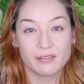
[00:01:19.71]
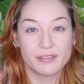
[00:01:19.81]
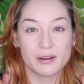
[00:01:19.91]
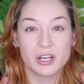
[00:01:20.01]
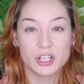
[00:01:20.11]

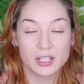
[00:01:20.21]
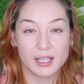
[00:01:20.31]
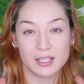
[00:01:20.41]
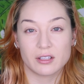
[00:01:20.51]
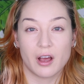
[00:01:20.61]
Foundation
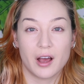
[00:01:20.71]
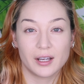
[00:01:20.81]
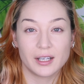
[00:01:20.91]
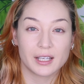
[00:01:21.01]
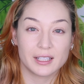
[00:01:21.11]
is
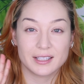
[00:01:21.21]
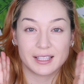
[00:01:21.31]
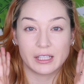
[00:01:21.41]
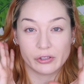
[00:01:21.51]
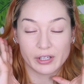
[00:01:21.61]
on,
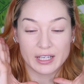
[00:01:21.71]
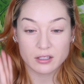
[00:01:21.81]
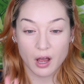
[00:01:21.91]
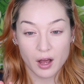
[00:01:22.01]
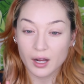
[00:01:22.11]
concealer
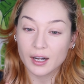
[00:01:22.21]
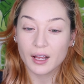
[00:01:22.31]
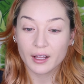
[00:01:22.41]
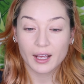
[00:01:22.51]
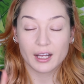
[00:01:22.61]
is on,
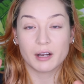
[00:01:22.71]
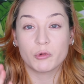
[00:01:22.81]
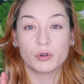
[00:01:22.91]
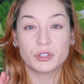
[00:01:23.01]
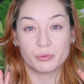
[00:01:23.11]
and I'm
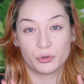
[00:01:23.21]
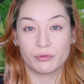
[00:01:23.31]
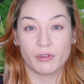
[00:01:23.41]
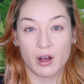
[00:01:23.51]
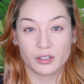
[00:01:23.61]
going to
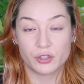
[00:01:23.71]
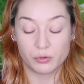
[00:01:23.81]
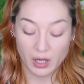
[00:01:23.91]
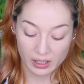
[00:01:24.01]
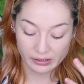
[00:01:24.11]
move on
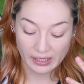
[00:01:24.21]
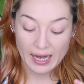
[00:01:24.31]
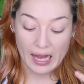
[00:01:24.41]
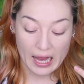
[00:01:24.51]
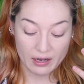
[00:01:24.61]
to color.
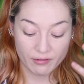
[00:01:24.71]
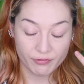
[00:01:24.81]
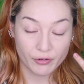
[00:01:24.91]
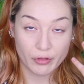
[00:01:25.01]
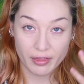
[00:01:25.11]
And
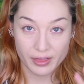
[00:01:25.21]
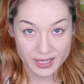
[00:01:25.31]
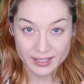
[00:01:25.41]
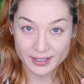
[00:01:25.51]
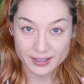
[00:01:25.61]
for
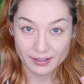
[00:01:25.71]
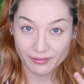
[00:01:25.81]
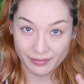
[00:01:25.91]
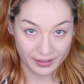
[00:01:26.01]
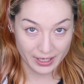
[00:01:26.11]
this
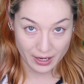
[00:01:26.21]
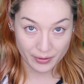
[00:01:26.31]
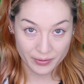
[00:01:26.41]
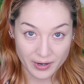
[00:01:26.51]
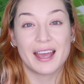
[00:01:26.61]

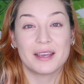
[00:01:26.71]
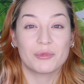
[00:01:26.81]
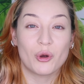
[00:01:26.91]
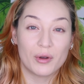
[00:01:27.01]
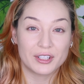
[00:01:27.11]
video, I
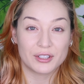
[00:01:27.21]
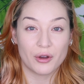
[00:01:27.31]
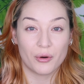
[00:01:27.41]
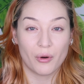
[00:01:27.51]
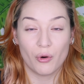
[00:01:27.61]
am going to
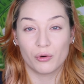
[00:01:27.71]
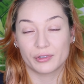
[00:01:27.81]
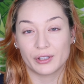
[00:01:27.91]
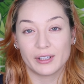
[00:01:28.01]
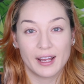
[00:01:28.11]
go
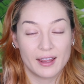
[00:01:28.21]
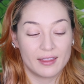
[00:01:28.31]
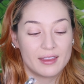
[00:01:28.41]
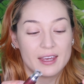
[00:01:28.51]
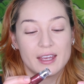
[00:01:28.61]
over
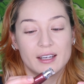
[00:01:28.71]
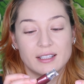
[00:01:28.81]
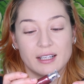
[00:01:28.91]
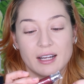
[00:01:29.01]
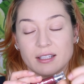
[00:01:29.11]
the
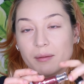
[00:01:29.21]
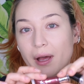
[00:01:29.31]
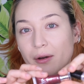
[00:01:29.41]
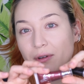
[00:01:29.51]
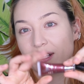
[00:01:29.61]
Danessa
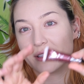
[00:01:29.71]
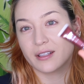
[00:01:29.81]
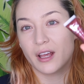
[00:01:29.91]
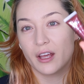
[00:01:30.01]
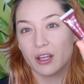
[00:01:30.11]

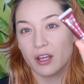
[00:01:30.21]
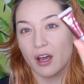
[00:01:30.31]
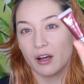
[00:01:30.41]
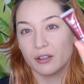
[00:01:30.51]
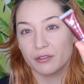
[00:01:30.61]
Myricks
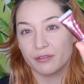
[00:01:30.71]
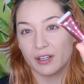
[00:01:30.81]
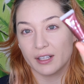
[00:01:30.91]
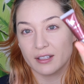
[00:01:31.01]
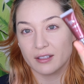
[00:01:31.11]

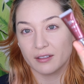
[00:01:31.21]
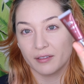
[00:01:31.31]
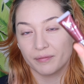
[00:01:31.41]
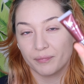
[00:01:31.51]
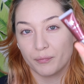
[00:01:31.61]
Colorfix
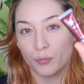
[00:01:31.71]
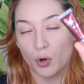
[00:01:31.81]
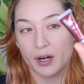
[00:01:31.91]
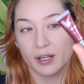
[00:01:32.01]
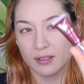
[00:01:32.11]

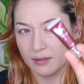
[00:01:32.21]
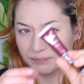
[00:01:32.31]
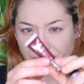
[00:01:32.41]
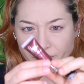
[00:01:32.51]
products.